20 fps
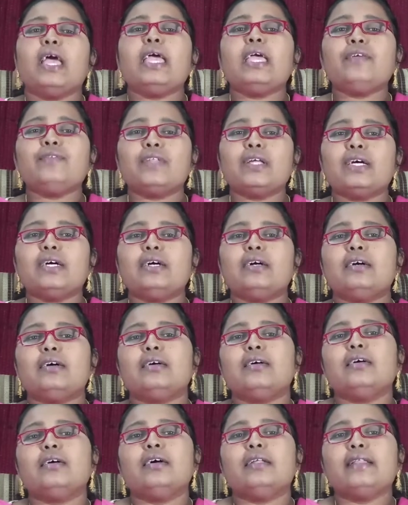if
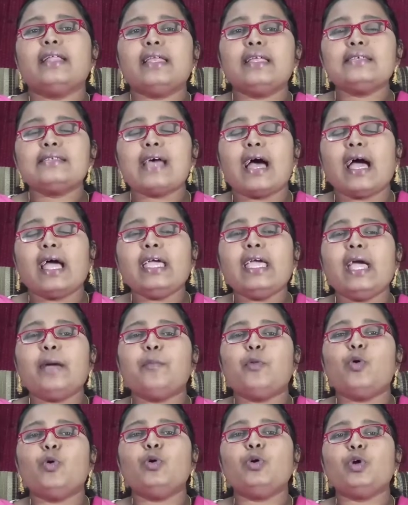there is high
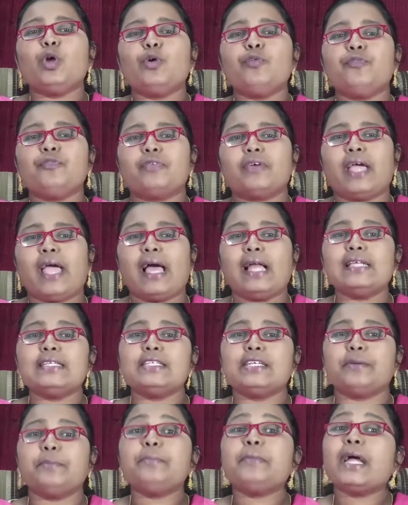amount of
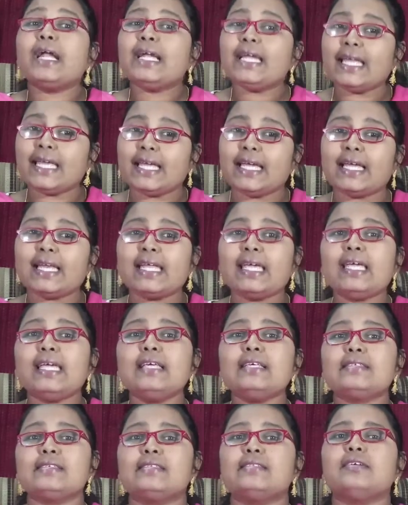calcium can
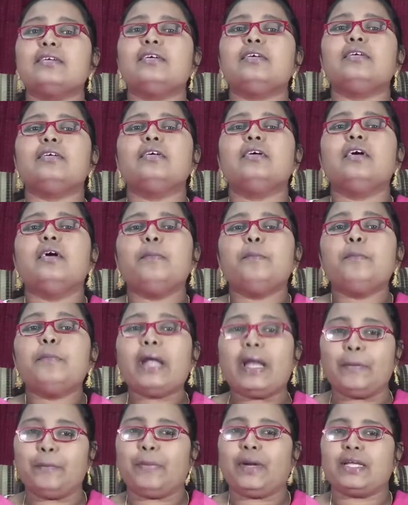decrease the
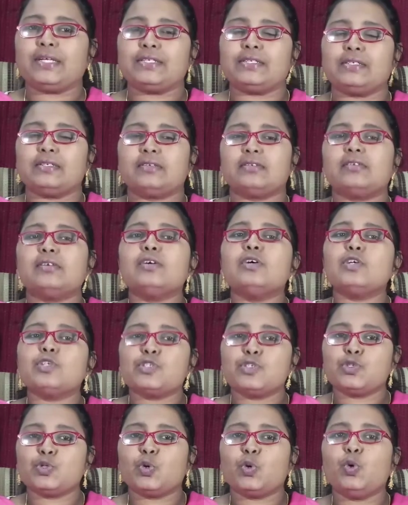blood pressure.
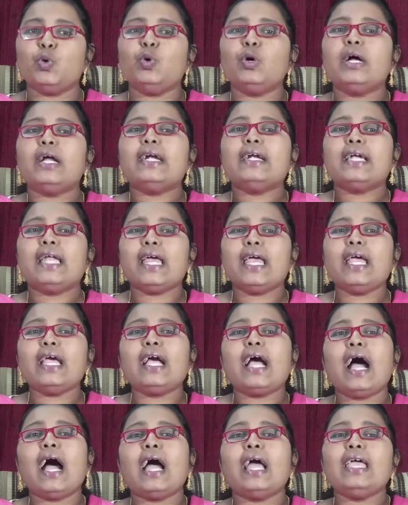So take
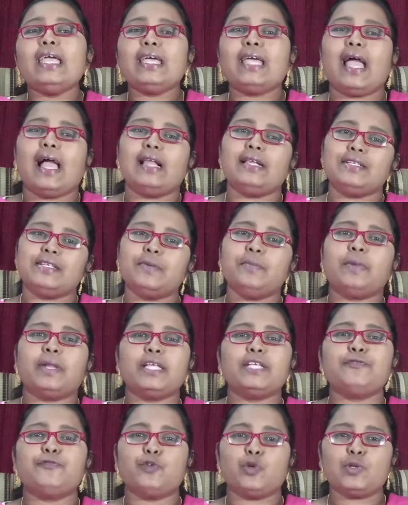high calcium
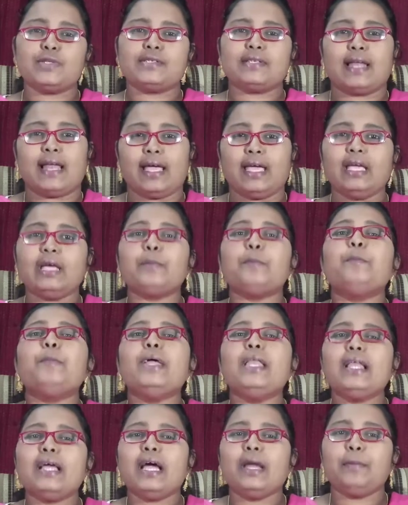rich foods like
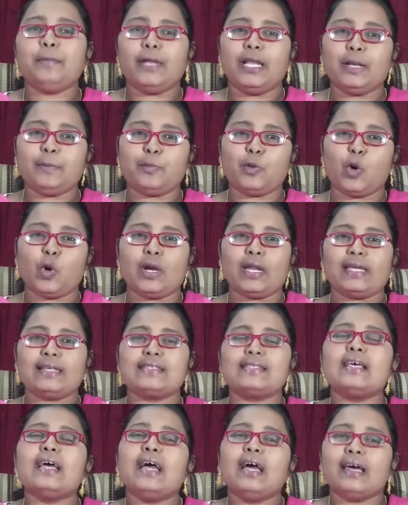milk and milk
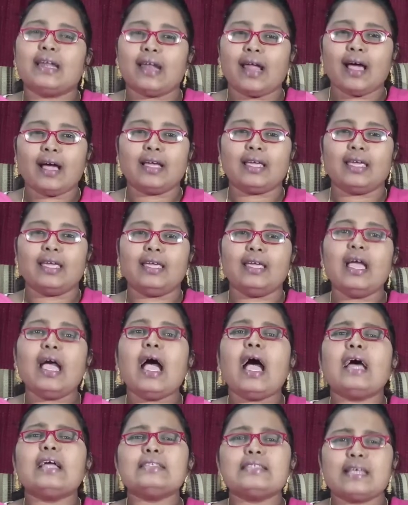products, ragi
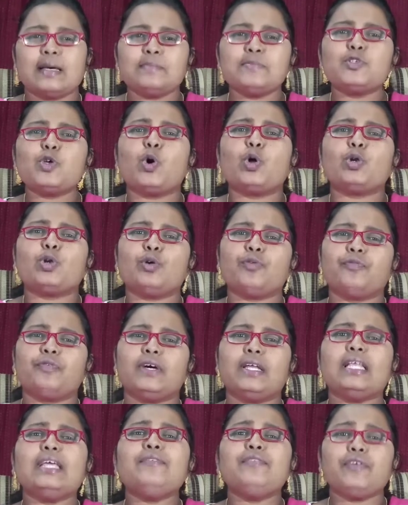and some sort of
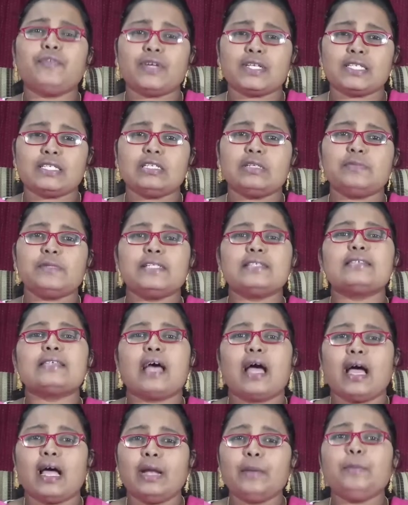leafy vegetables
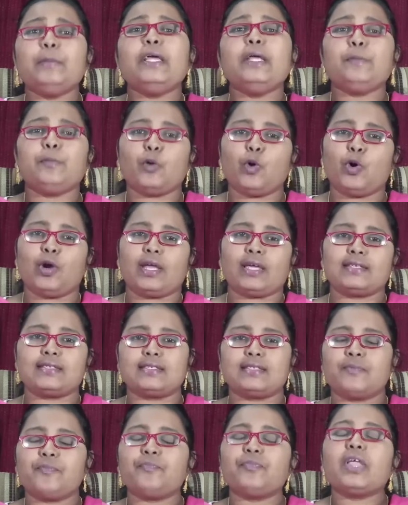and meat
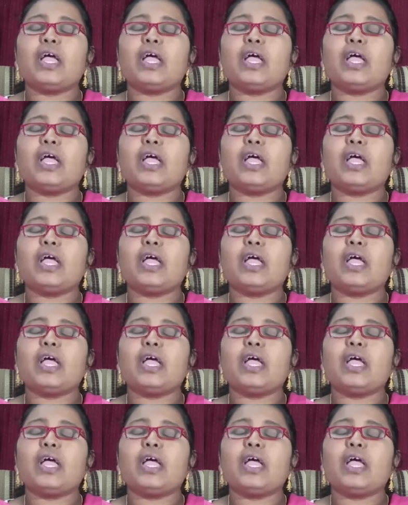products.